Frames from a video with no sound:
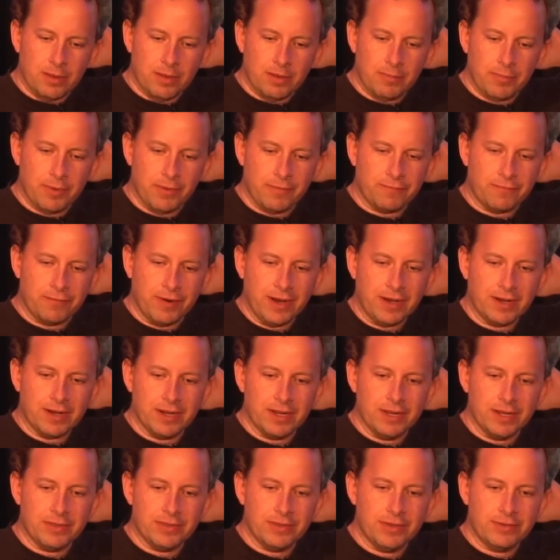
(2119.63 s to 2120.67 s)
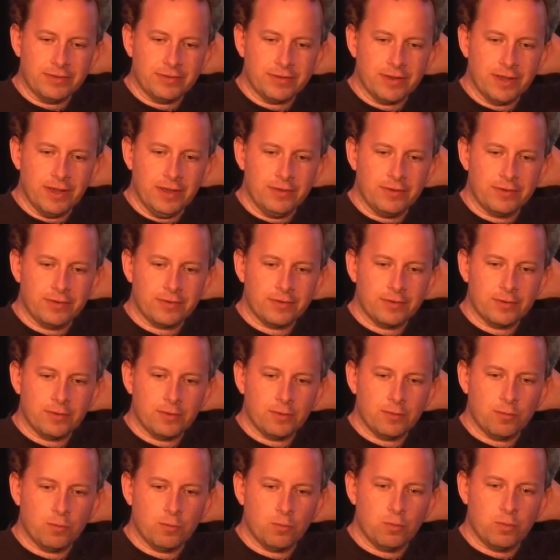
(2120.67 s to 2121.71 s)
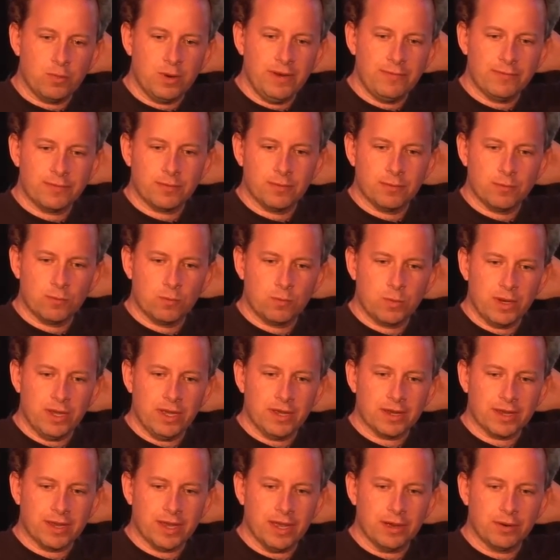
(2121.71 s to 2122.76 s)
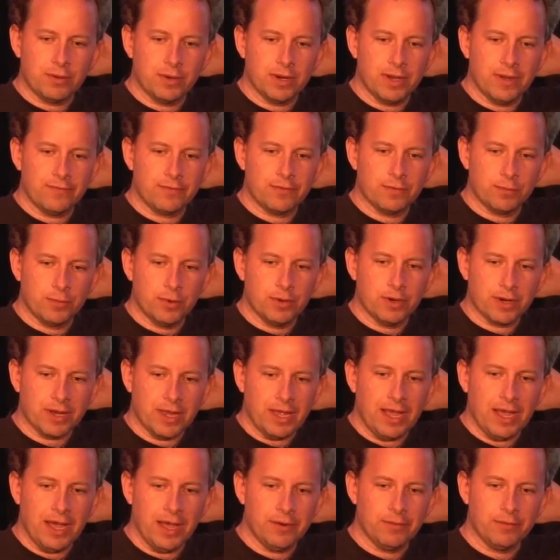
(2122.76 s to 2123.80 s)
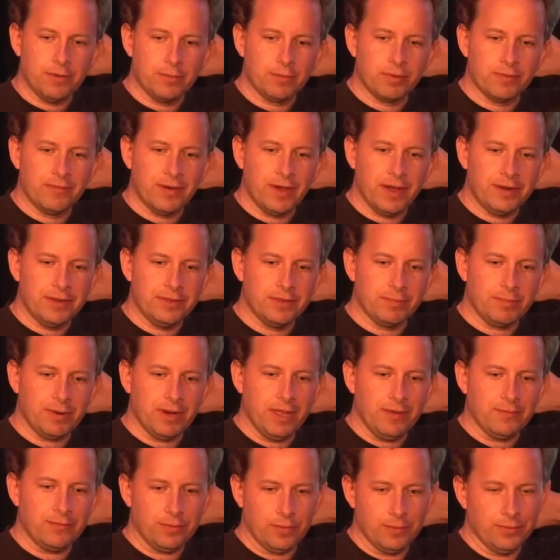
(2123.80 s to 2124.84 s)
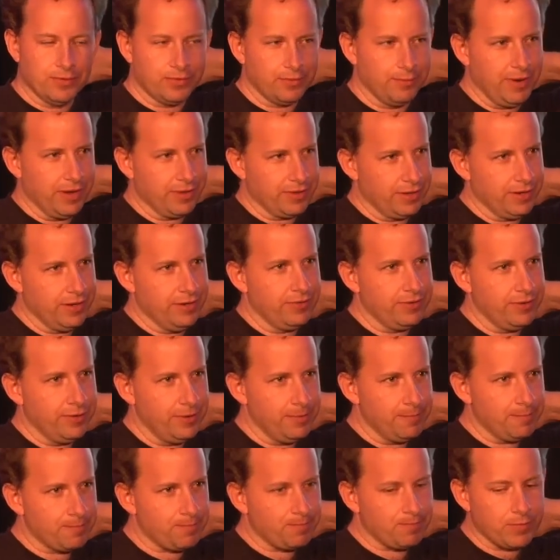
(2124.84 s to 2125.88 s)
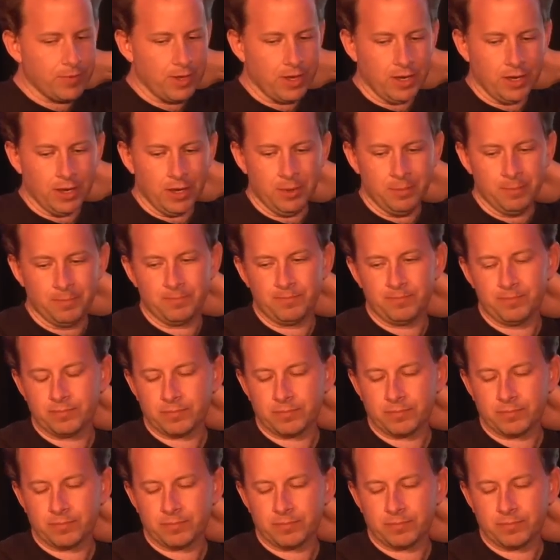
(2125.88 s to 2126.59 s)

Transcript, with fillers: but frankly, at this stage, we, we at Kaggle have to work harder on providing the platforms to make that easier. Um,